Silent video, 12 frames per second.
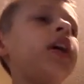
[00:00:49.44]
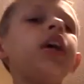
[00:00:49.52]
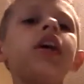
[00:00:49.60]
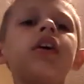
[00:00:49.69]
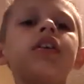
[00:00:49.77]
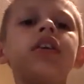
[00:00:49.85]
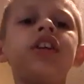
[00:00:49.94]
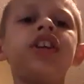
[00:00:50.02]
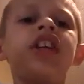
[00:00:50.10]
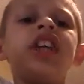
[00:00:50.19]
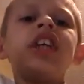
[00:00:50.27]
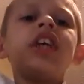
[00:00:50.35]
eat
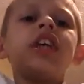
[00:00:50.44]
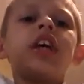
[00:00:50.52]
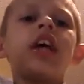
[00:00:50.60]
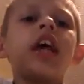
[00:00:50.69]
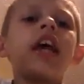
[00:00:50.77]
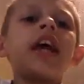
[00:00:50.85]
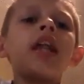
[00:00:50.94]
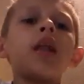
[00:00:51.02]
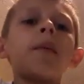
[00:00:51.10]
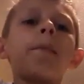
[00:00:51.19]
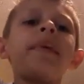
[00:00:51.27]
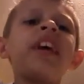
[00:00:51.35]
cheek
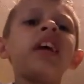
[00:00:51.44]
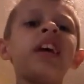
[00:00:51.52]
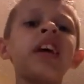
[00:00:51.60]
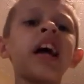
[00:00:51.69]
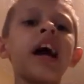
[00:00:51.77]
and a beak.